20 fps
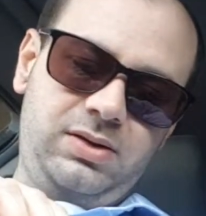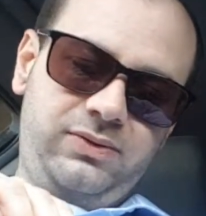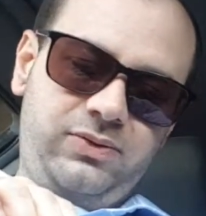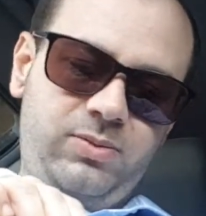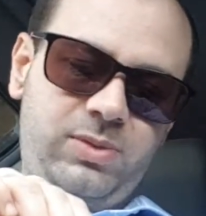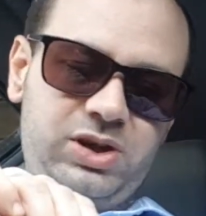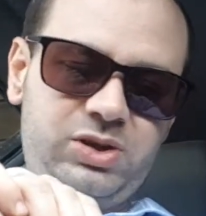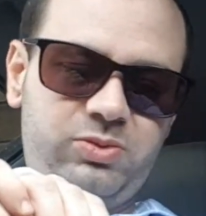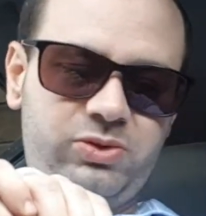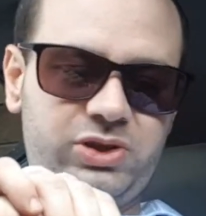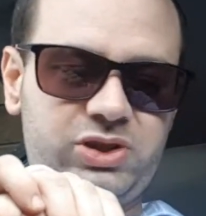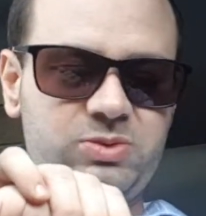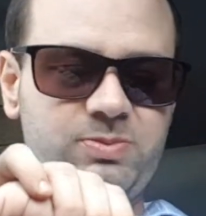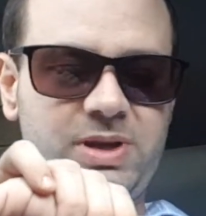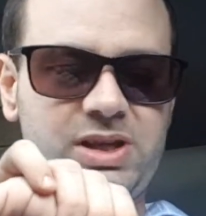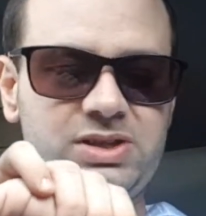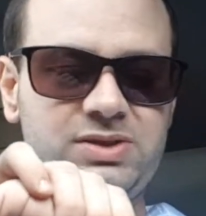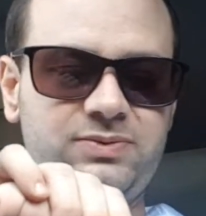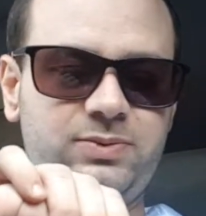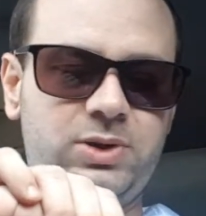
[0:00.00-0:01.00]
much more
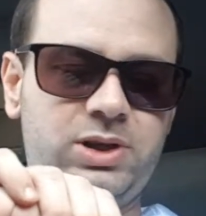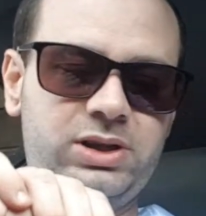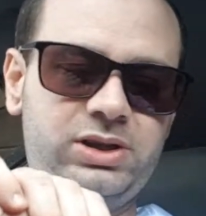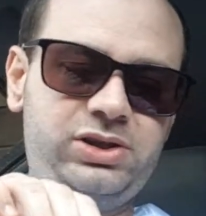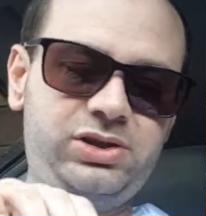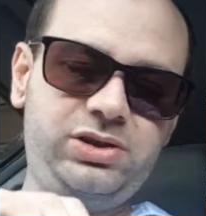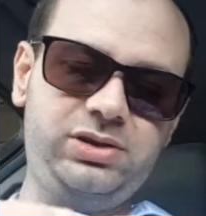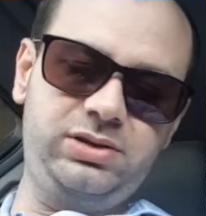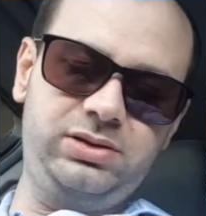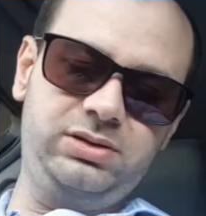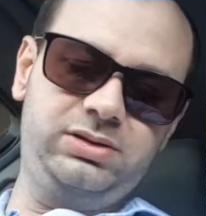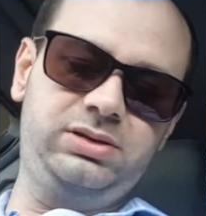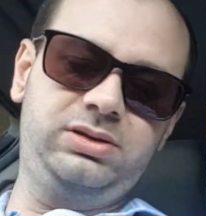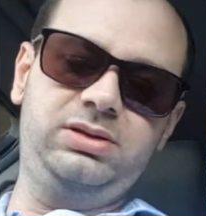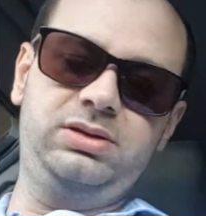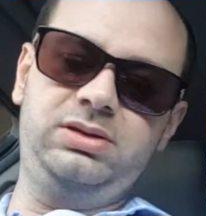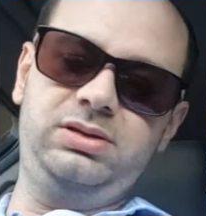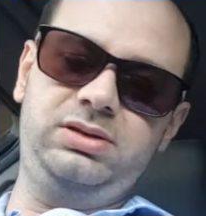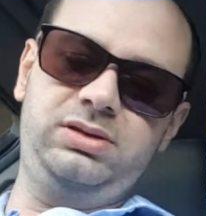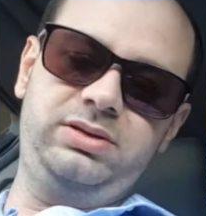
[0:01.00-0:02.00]
expensive watch,
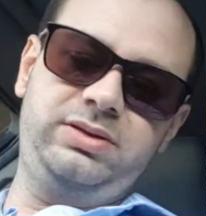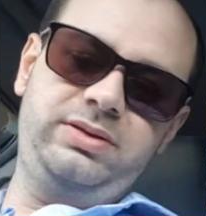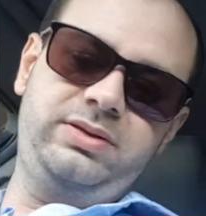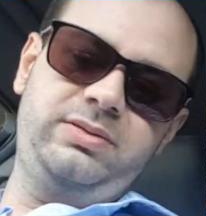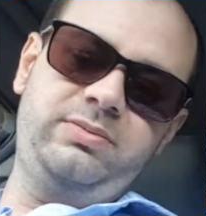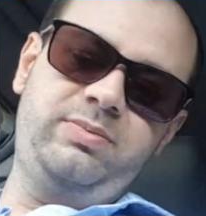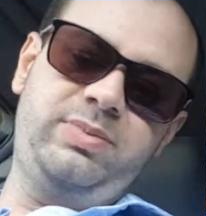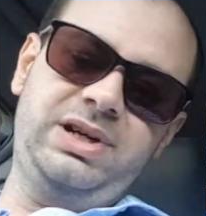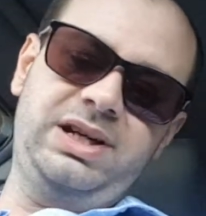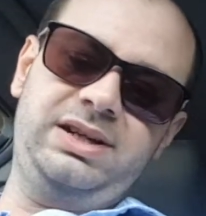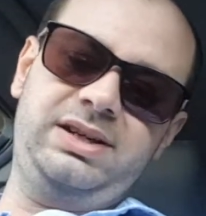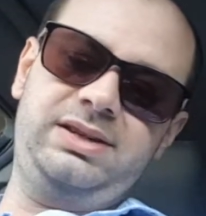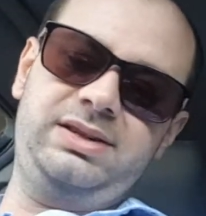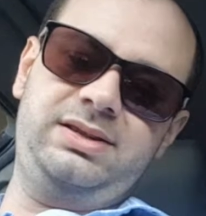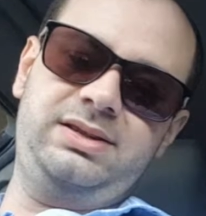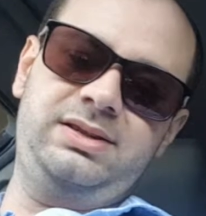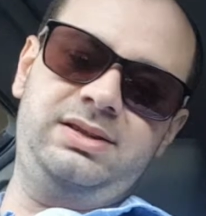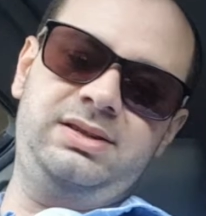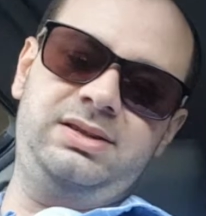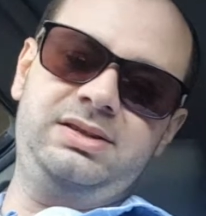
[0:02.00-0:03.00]
but
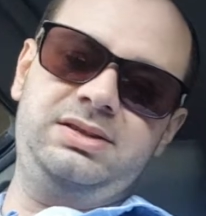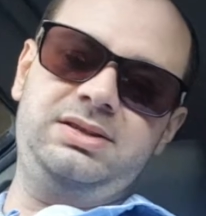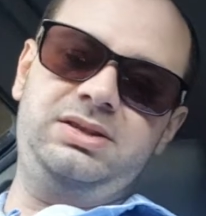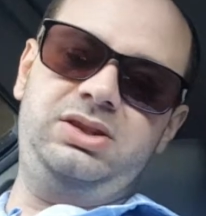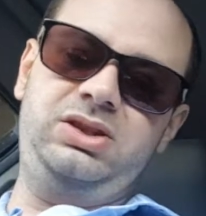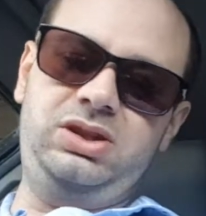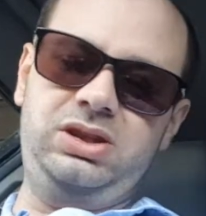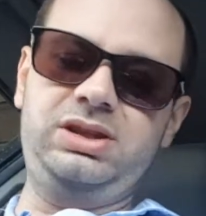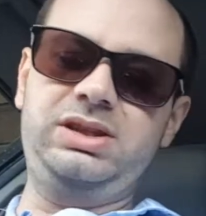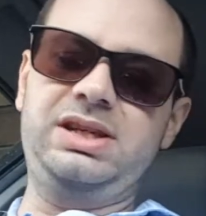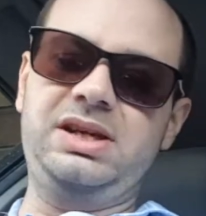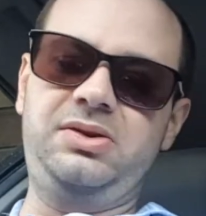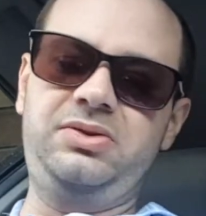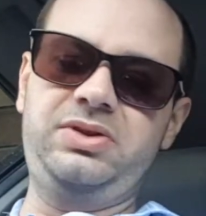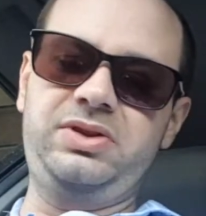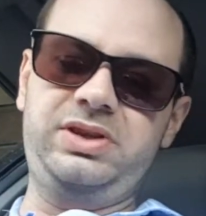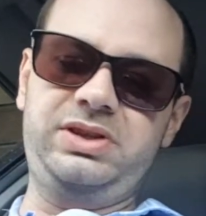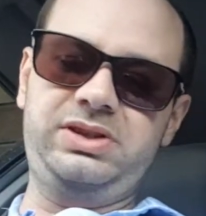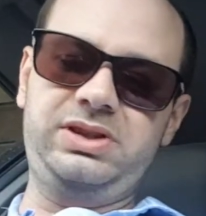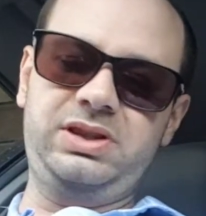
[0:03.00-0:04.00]
you can tell
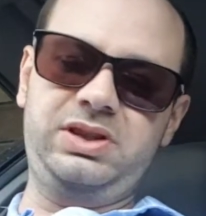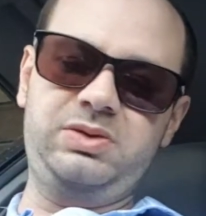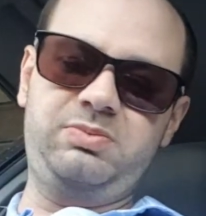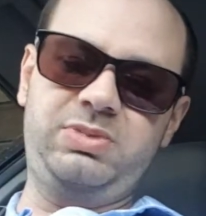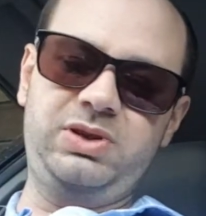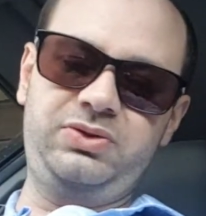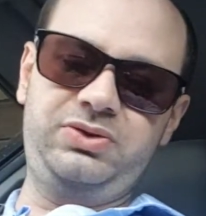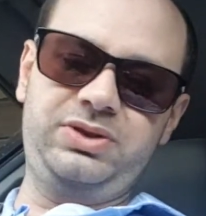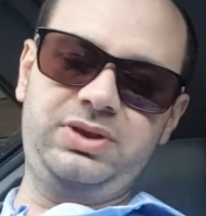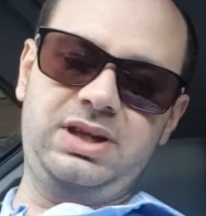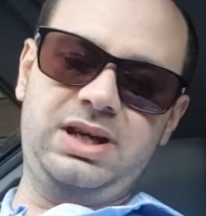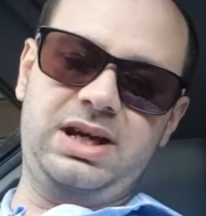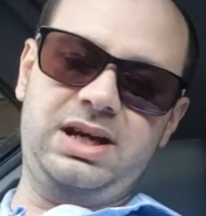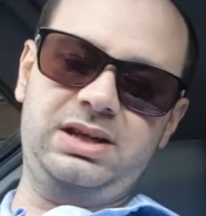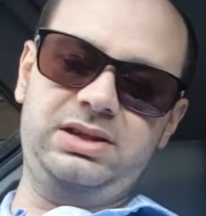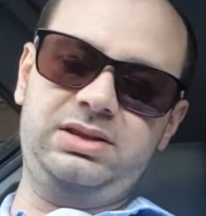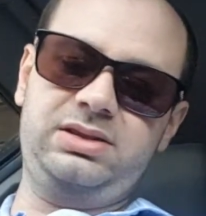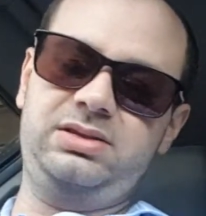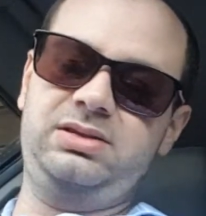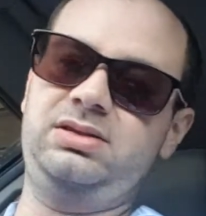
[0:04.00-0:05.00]
that this thing is built to
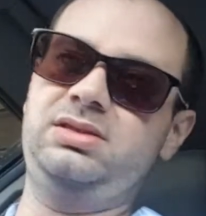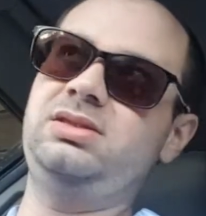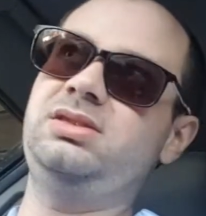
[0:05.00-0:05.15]
last.